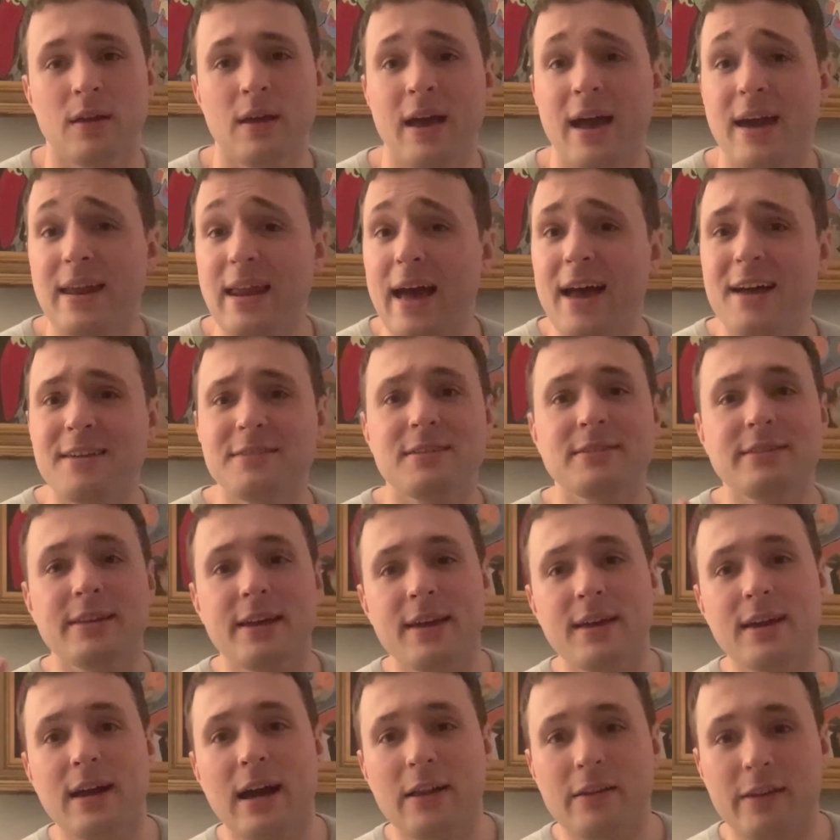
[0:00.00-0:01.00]
And as the
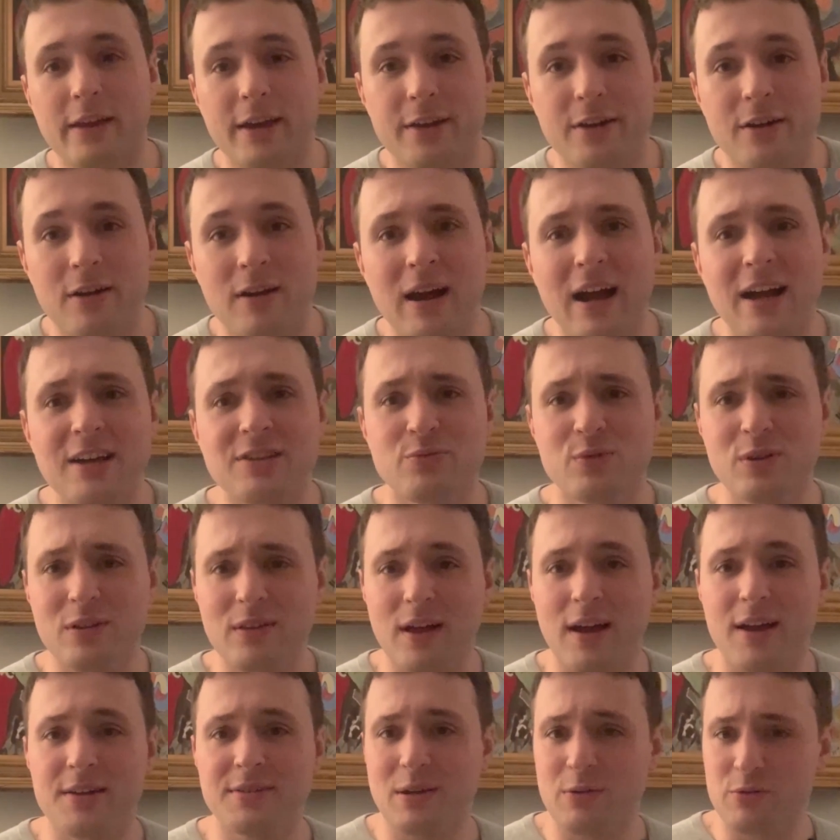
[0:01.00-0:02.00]
day got later, I
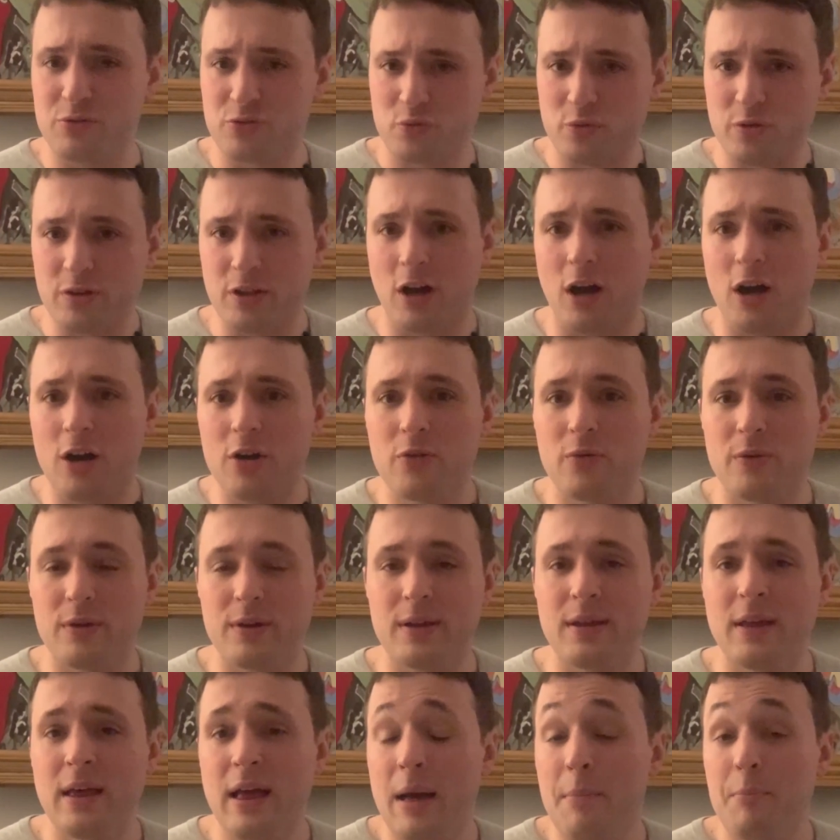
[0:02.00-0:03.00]
realized I was really
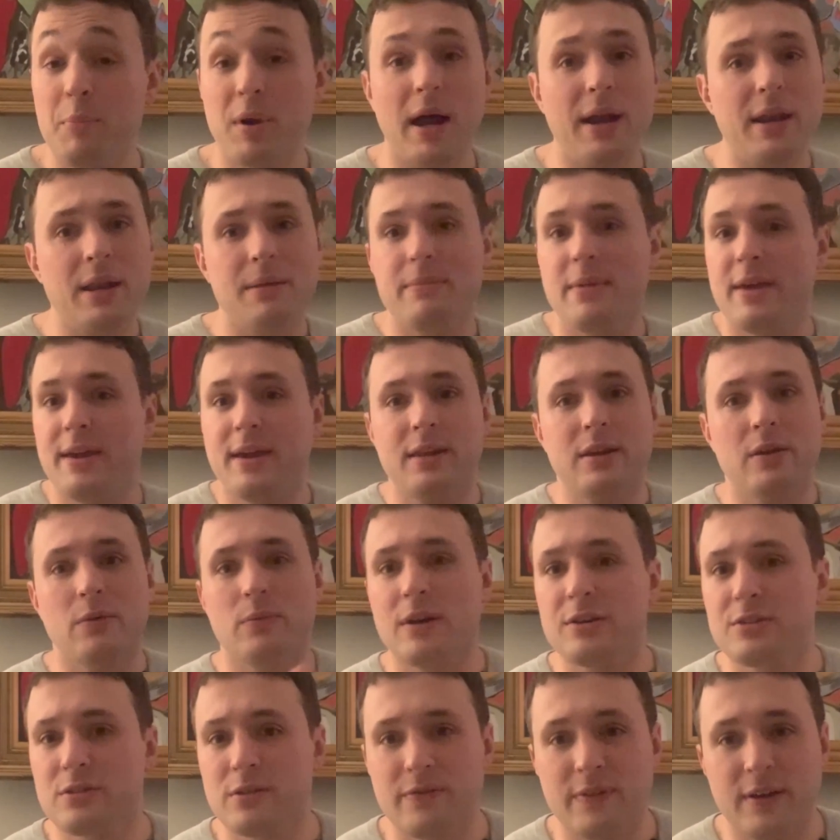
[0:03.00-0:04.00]
hungry, but I didn't make any
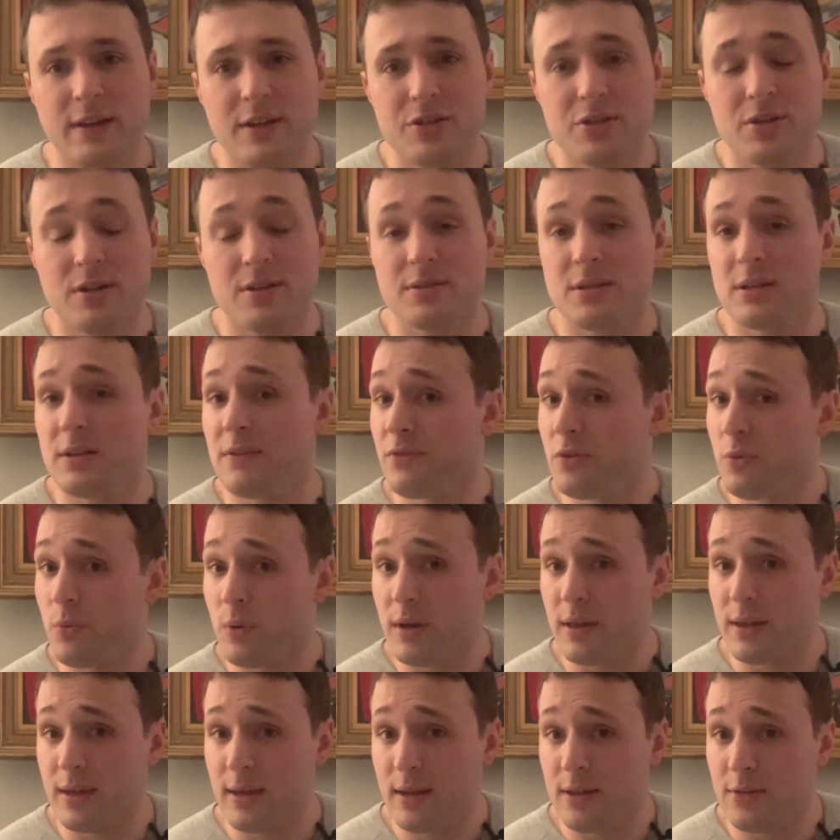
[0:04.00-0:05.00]
reservations. And if you want
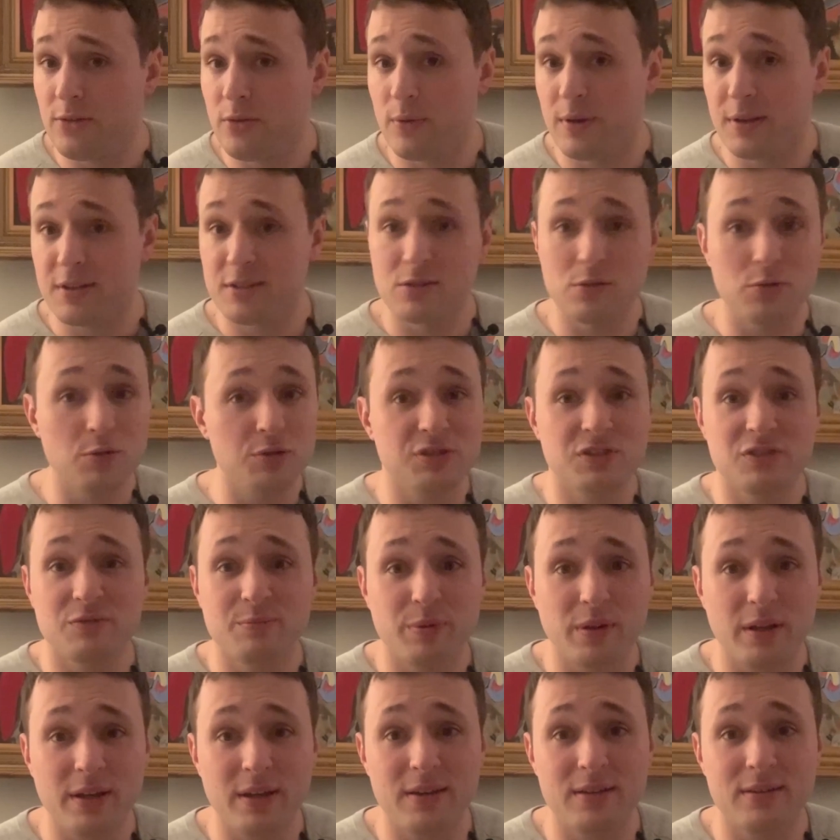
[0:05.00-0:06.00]
to get into an exclusive
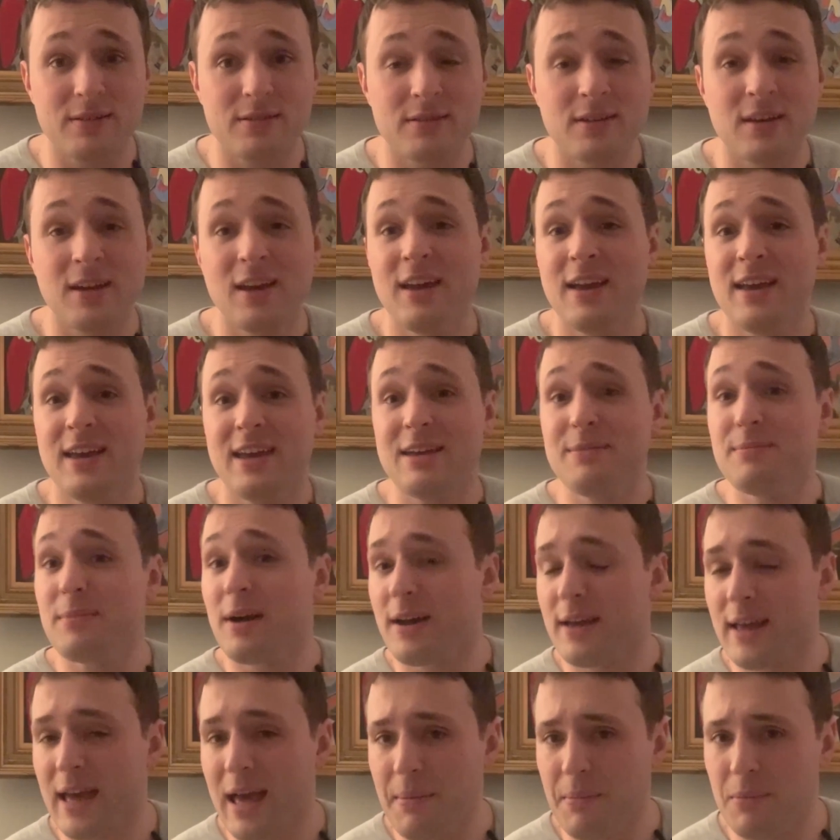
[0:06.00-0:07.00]
place in
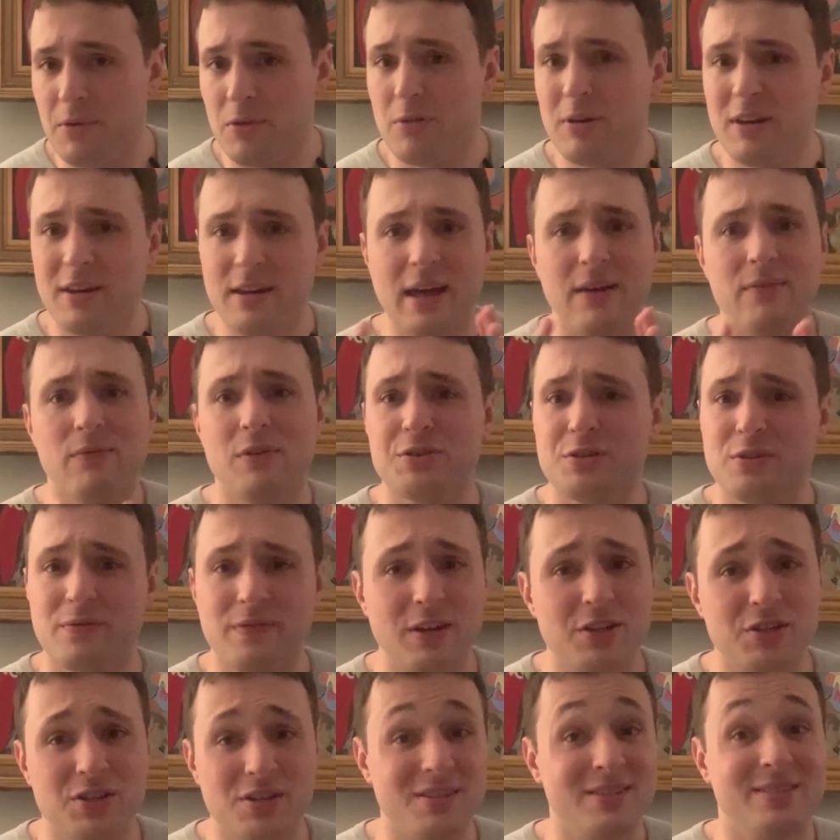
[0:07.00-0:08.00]
Miami, you need to have
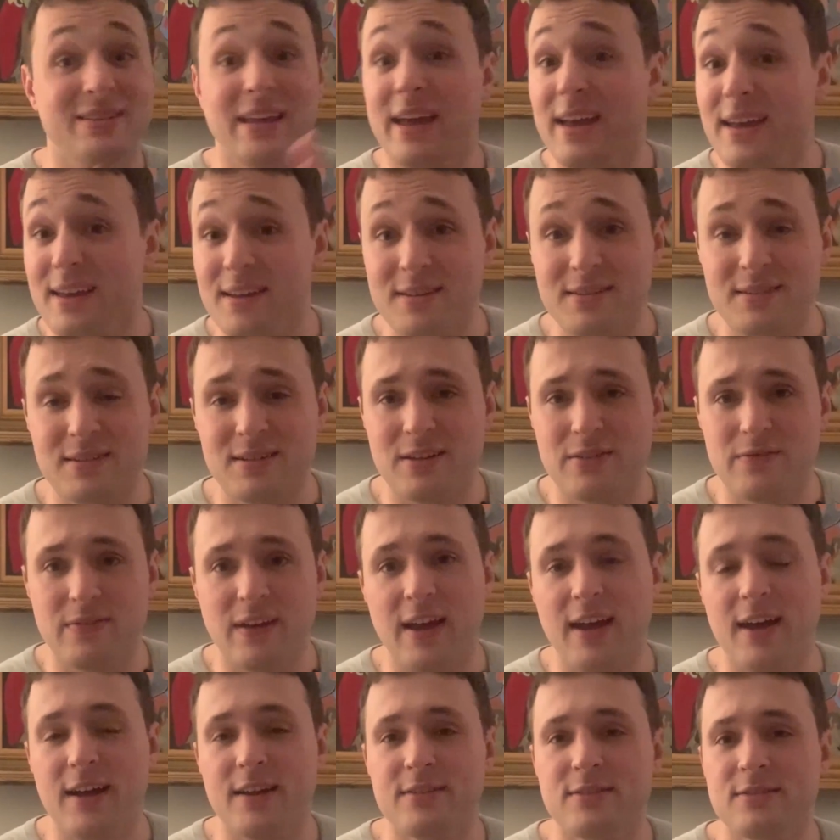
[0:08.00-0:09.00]
reservations days in
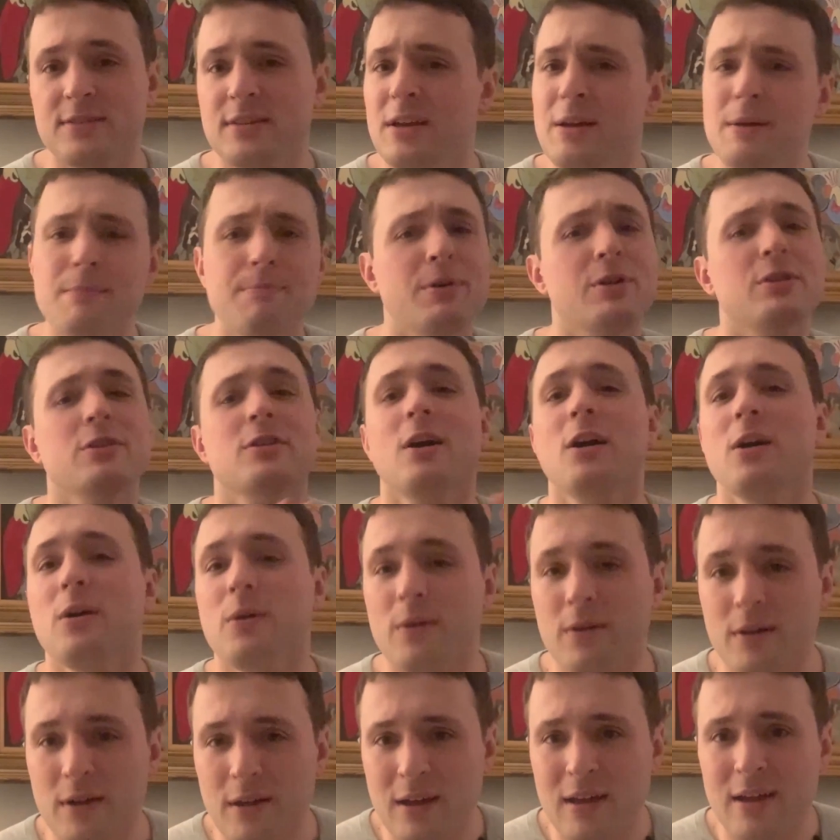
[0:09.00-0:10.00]
advance. But no,
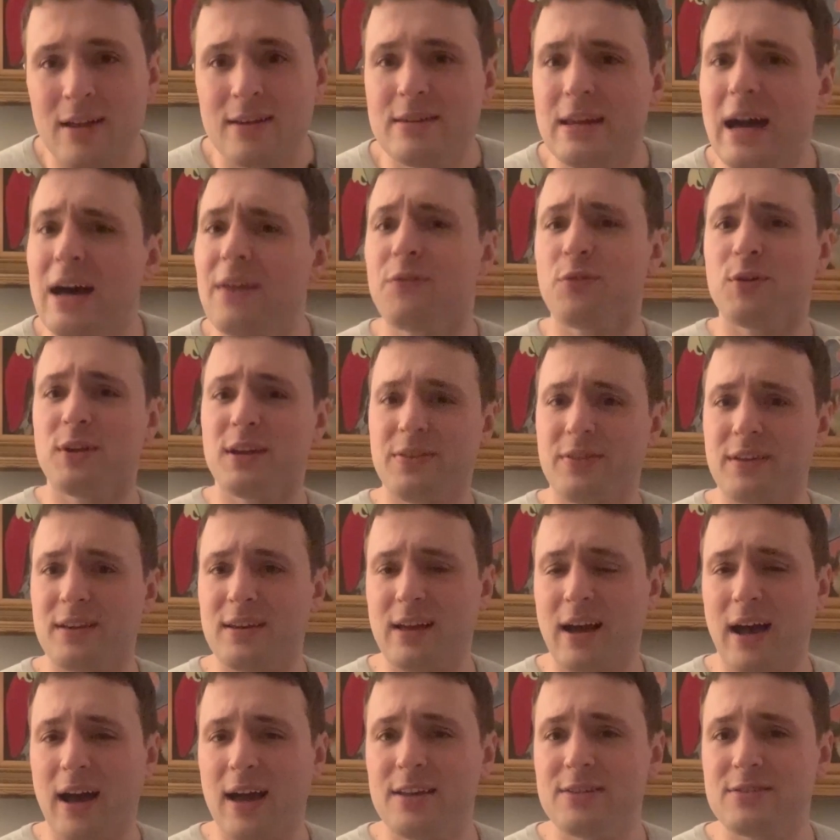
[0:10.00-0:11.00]
not for Ethan
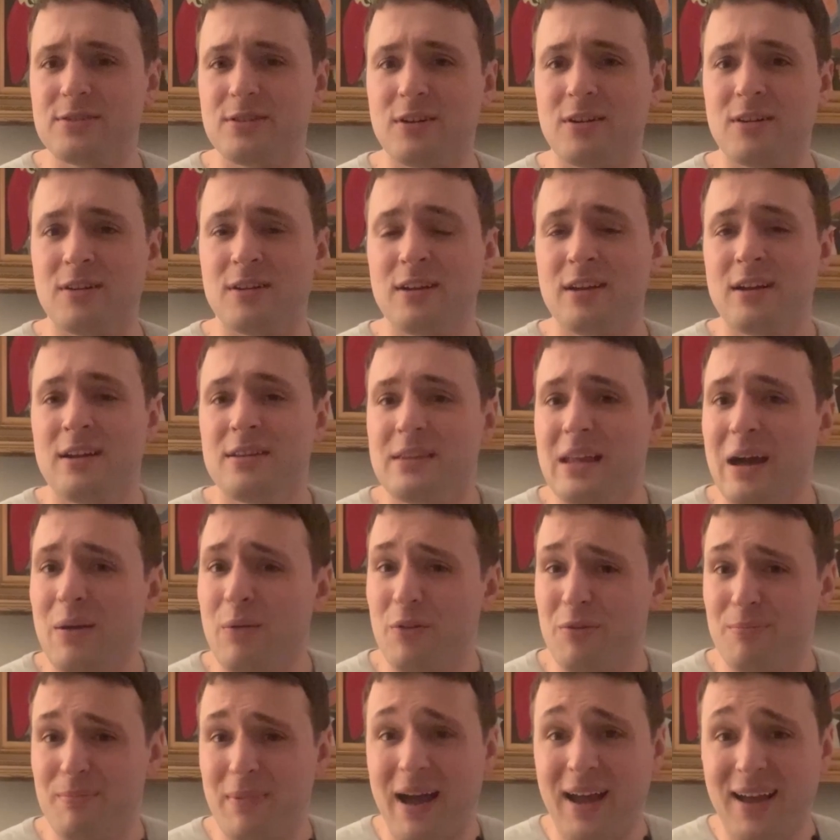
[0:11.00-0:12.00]
Keiser. Not
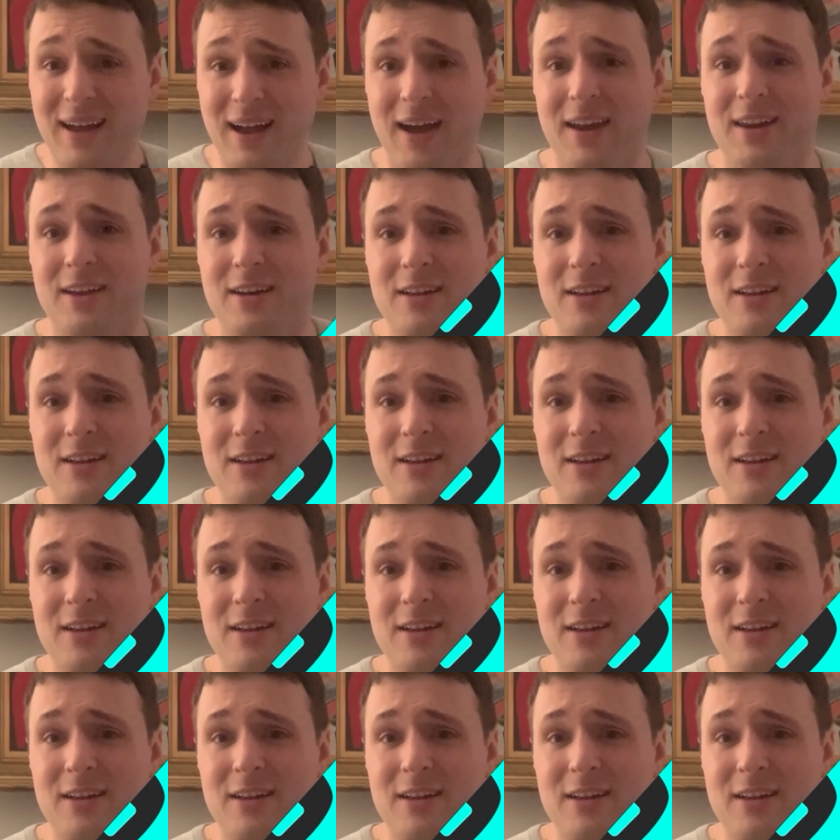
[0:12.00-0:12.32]
with my kind